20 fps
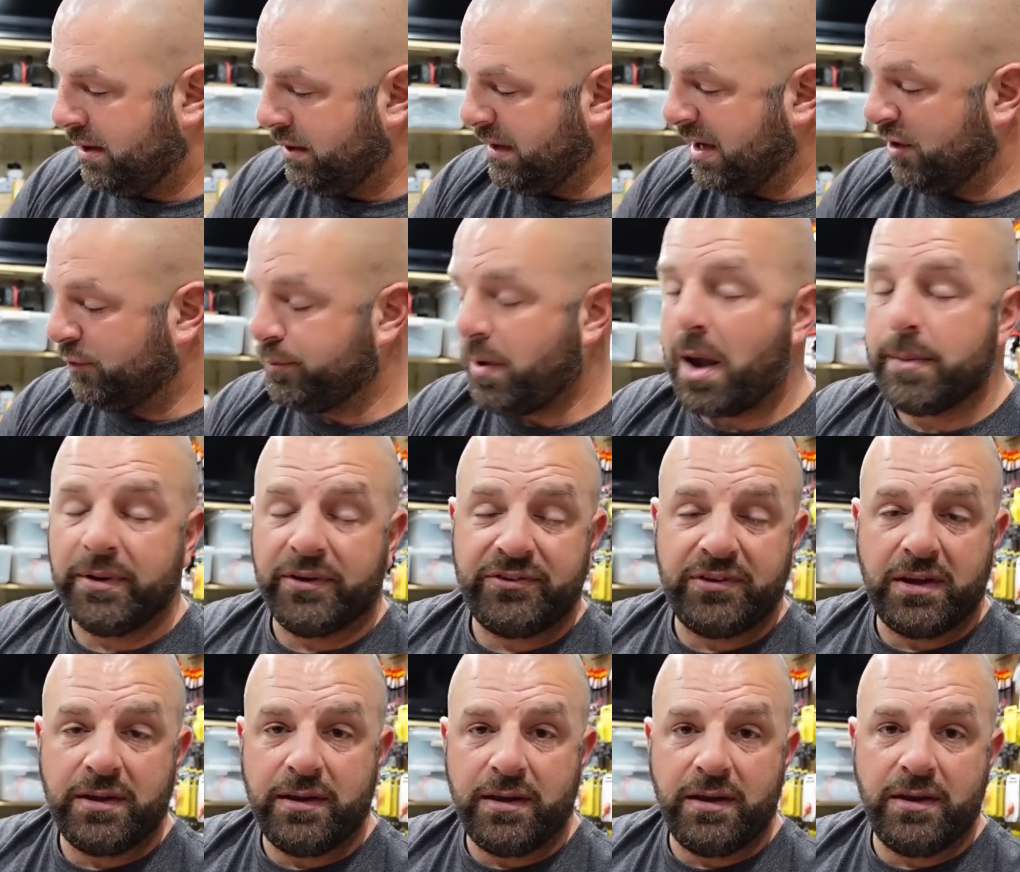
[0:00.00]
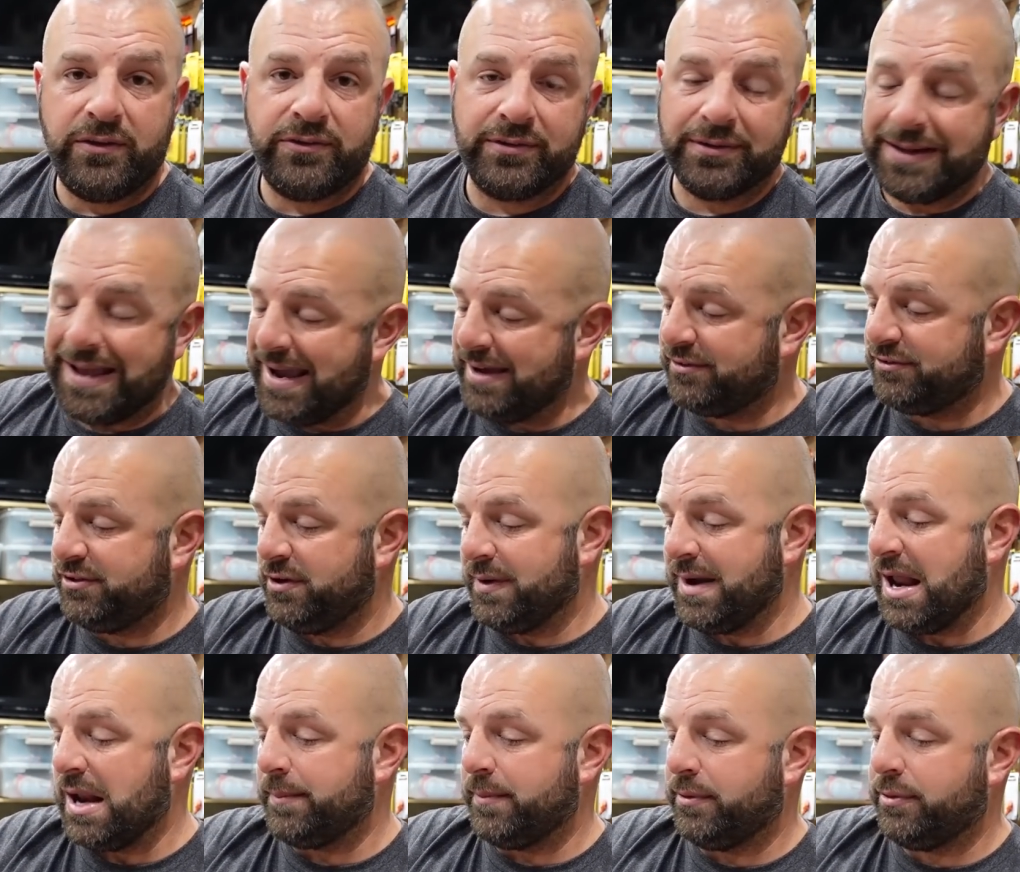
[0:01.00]
You guys probably seen these last year. I
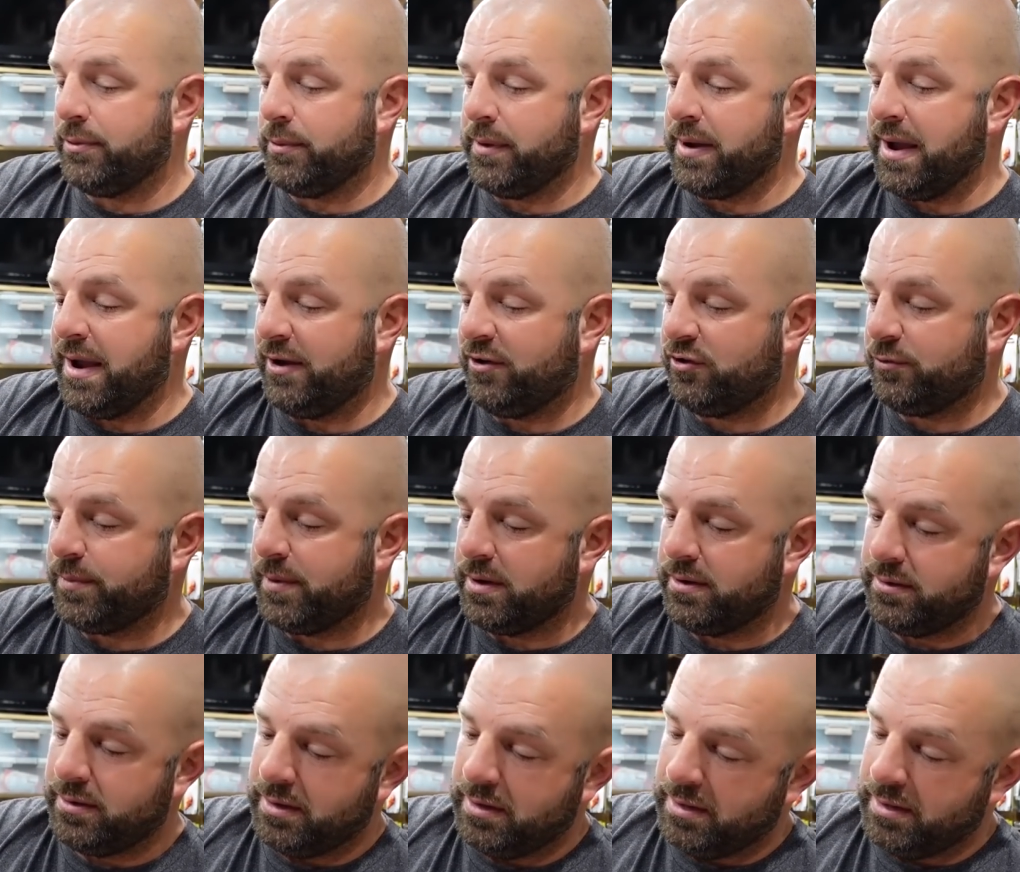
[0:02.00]
got them in 3/8, but